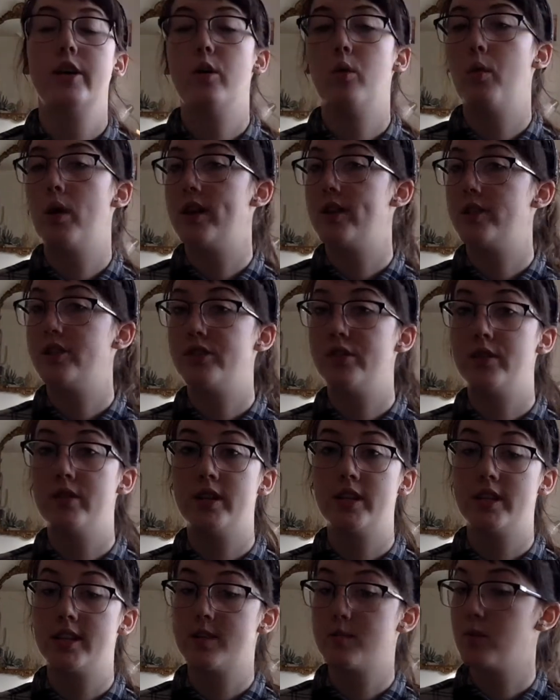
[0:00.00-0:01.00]
when
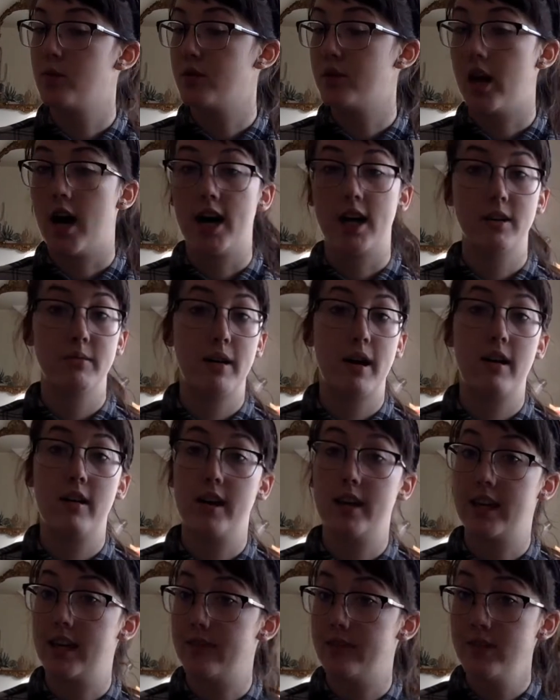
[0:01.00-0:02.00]
students will talk about
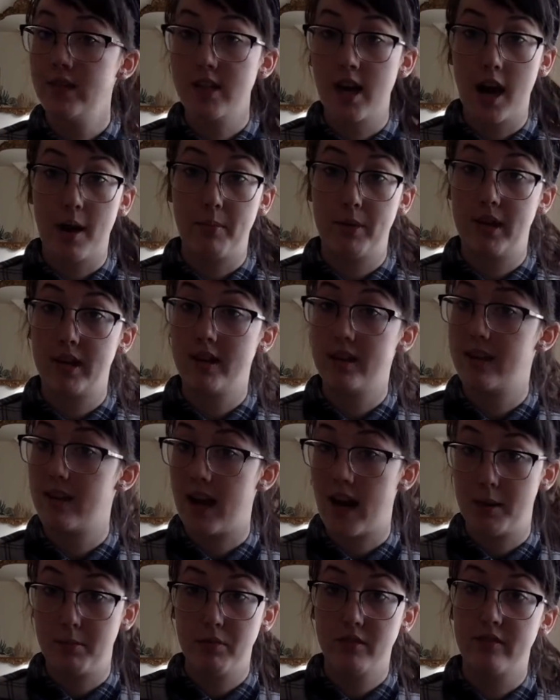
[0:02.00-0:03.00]
a given topic that
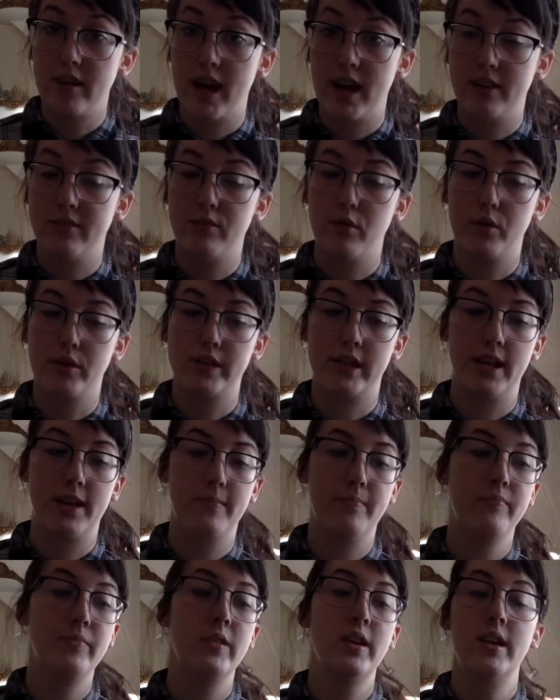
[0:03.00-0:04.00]
I provide for
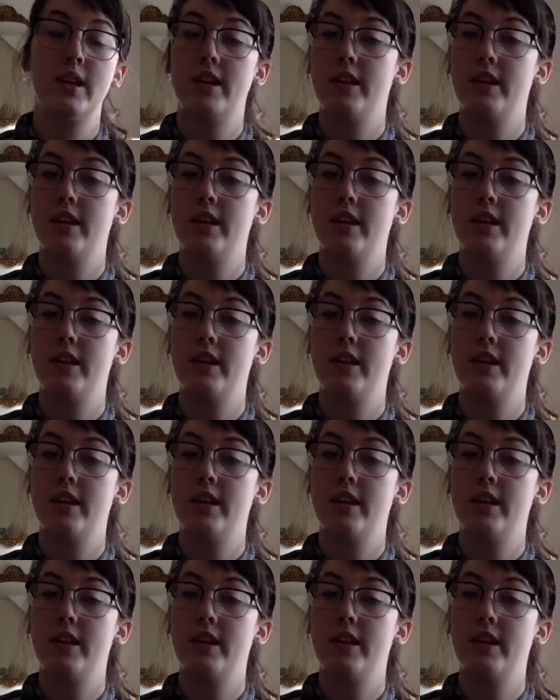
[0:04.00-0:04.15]
them.